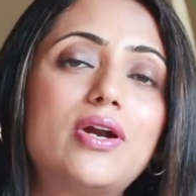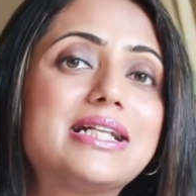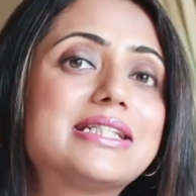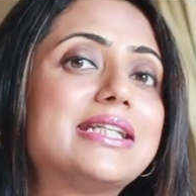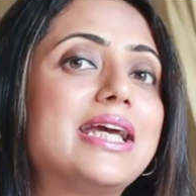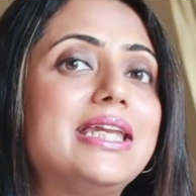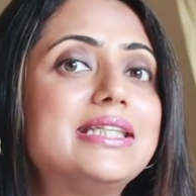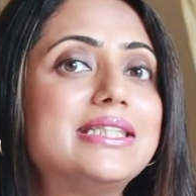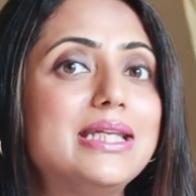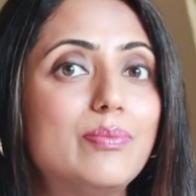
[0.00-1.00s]
or else they can
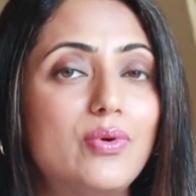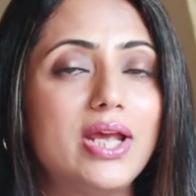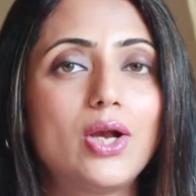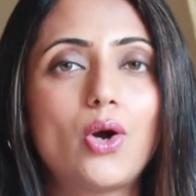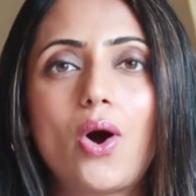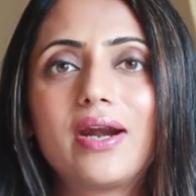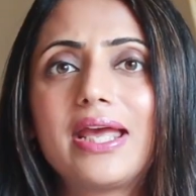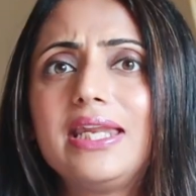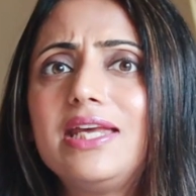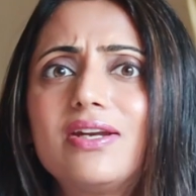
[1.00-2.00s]
easily break or
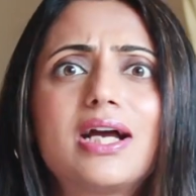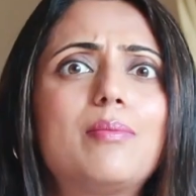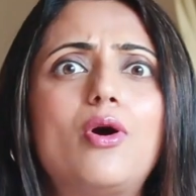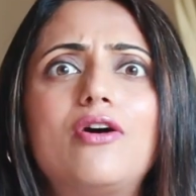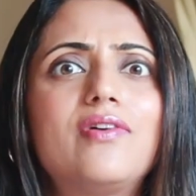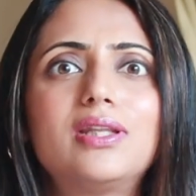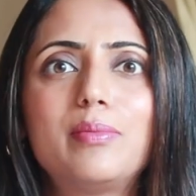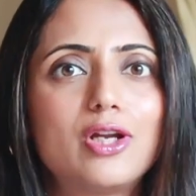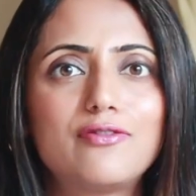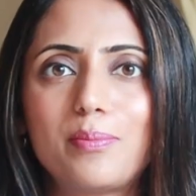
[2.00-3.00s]
can even come off in
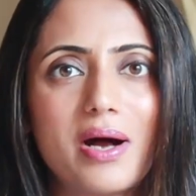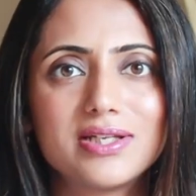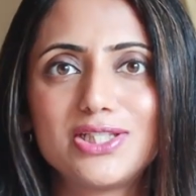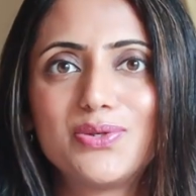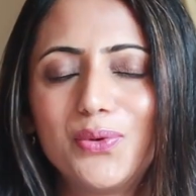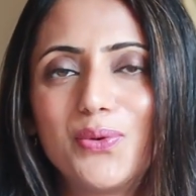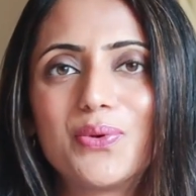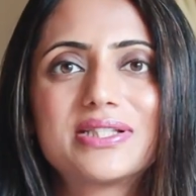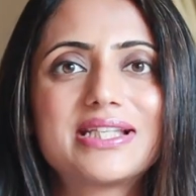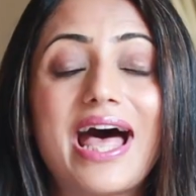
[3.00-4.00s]
the middle of a party, who knows?